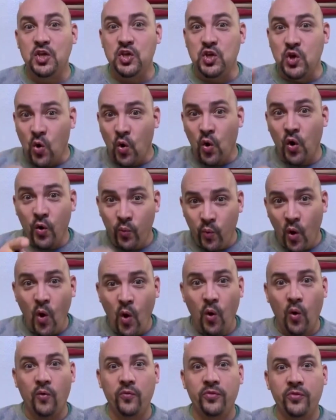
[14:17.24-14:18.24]
your
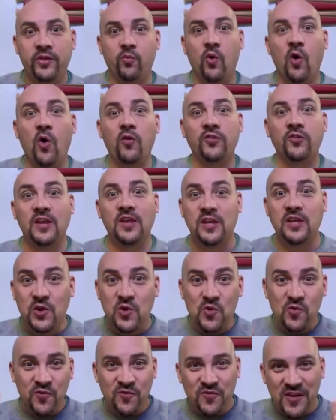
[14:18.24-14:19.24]
role, the roles that
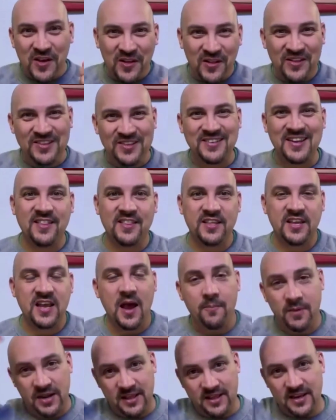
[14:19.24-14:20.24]
you fill inside the
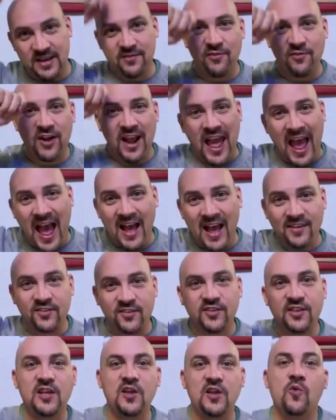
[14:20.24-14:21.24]
company, the different
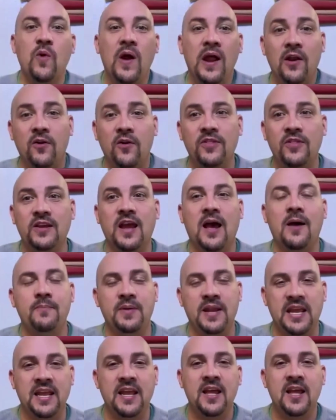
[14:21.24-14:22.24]
hats that you wear in the
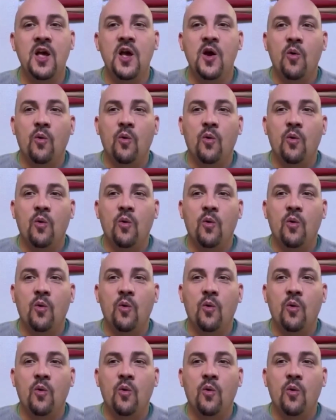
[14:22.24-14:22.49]
company.